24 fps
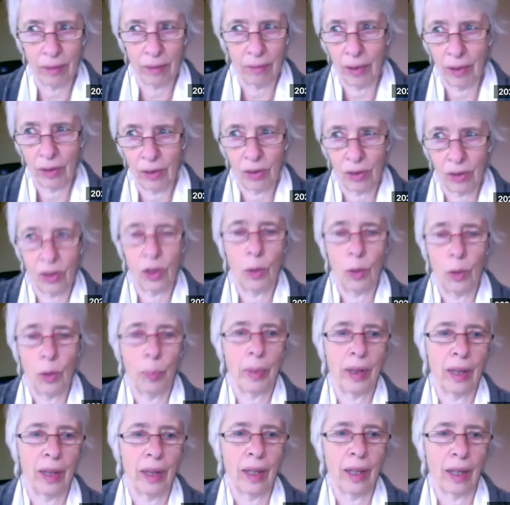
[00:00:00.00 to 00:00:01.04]
a
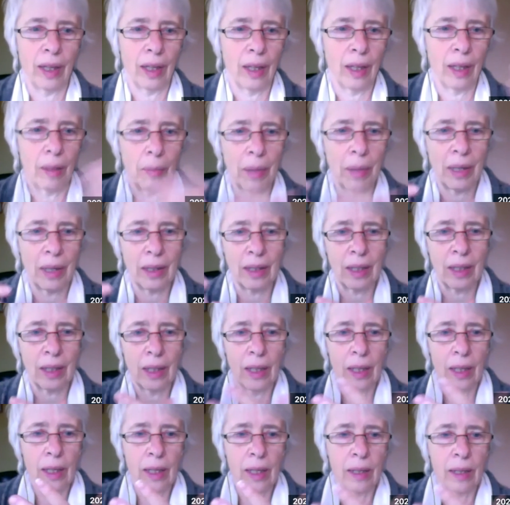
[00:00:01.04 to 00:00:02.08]
stupid thing, but,
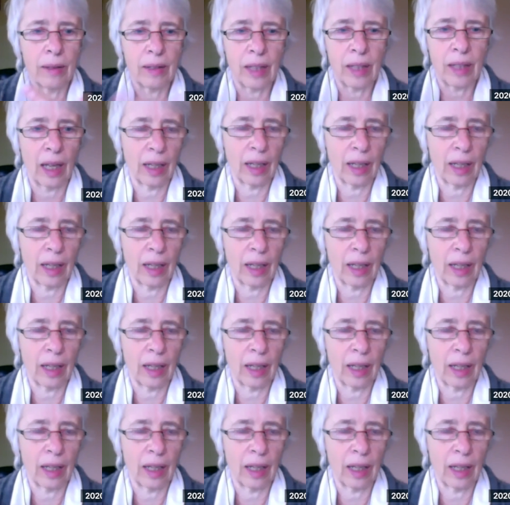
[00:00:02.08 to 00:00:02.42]
and it